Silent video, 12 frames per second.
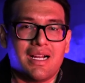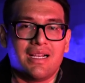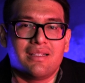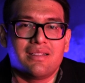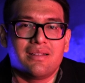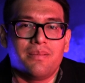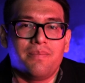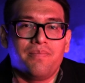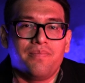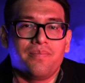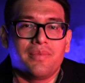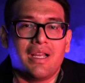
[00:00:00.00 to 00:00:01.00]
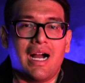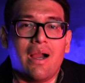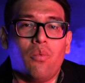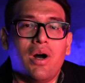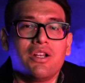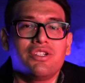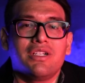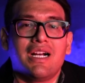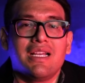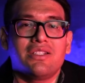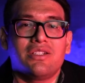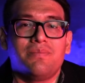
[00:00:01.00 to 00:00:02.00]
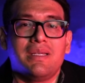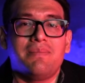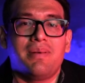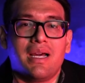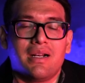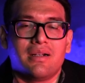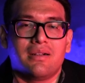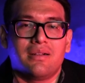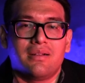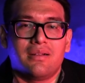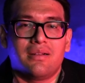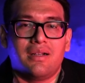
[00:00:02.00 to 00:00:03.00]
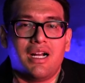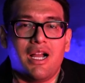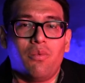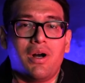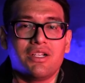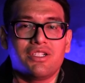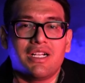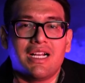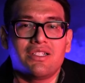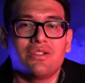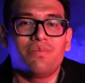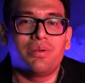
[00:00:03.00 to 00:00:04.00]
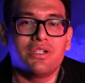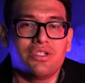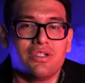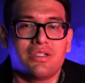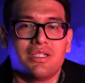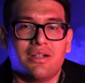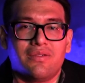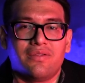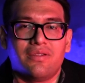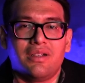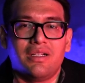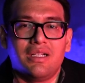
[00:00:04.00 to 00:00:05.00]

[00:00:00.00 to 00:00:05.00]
guys. I want you guys to be better. I want you guys to push yourself.